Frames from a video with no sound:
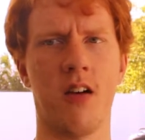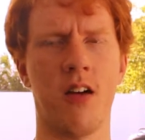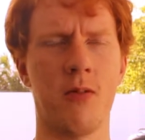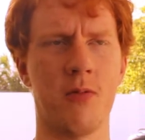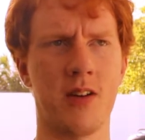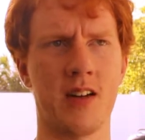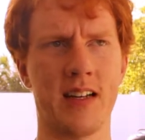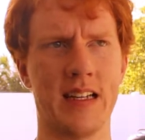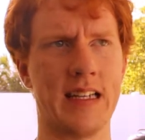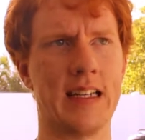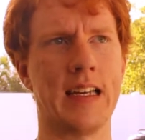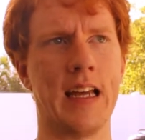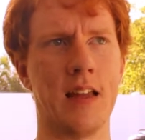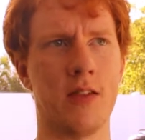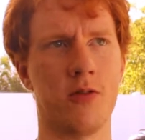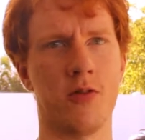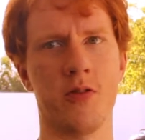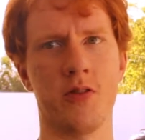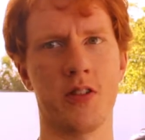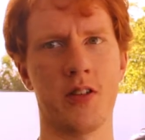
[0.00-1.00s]
I want to
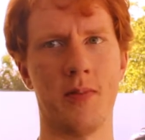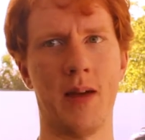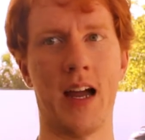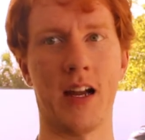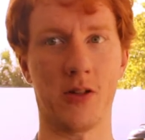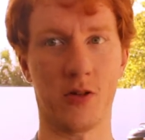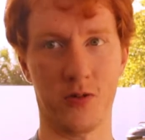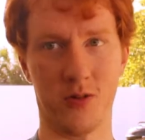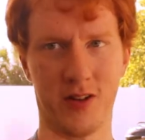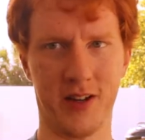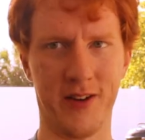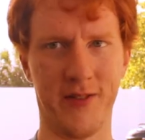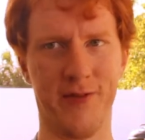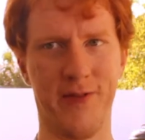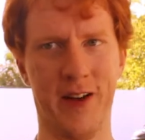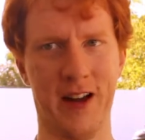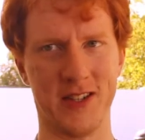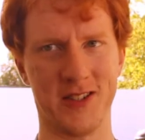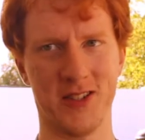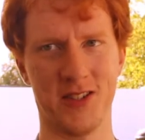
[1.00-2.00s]
get through some actual
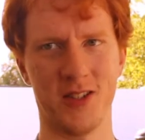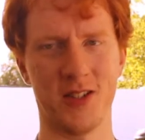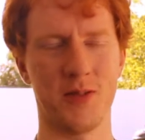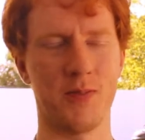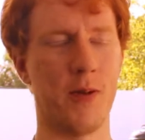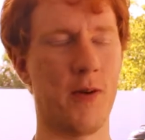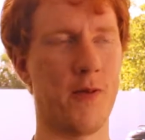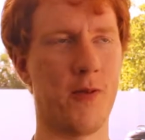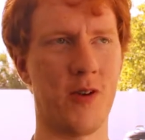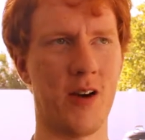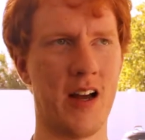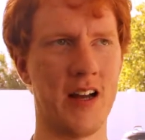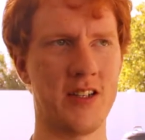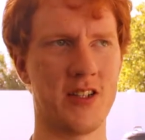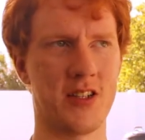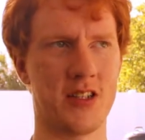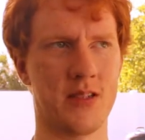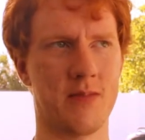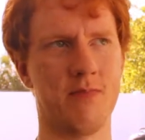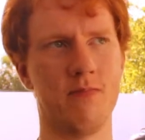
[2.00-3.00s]
confessions before I
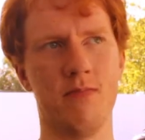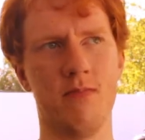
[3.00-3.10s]
just